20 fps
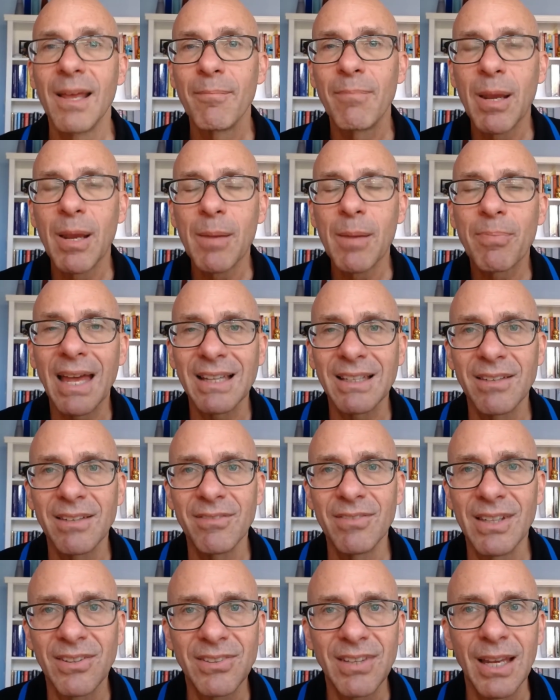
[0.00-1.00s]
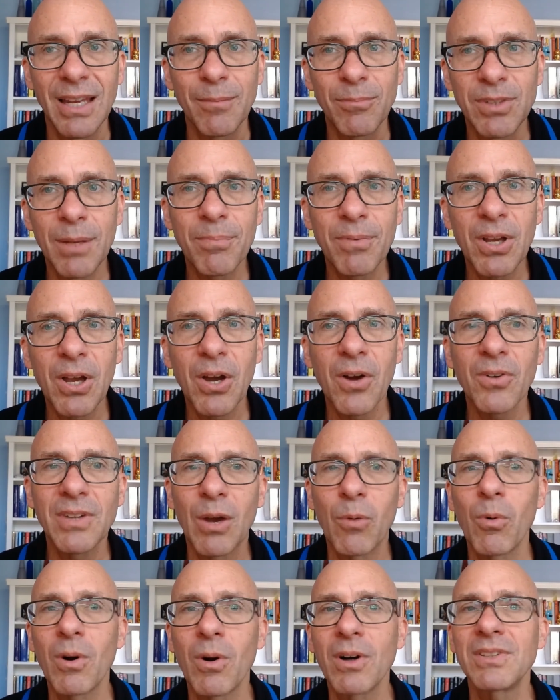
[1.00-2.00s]
People that live in the same zip code,
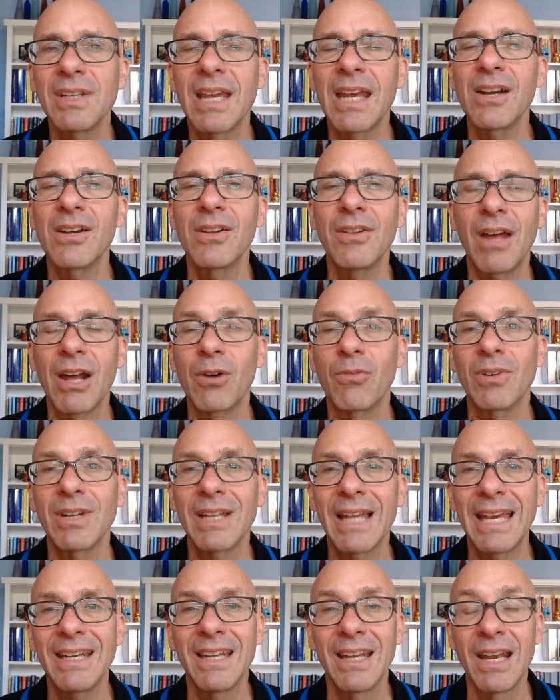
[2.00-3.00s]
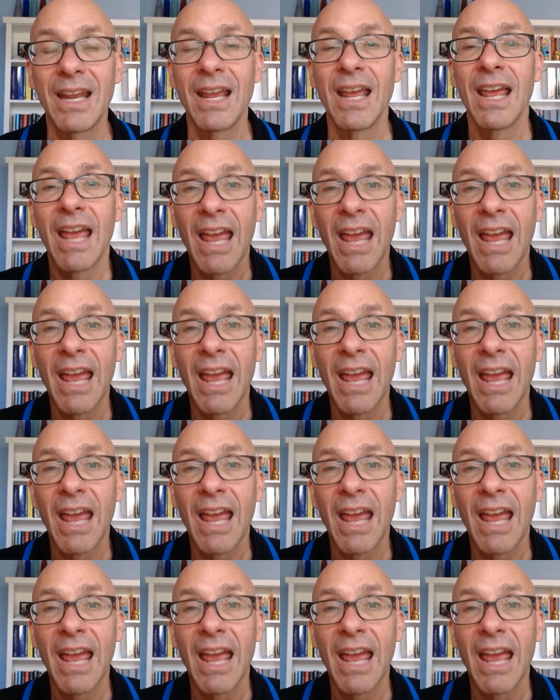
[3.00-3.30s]
that work together, that are related.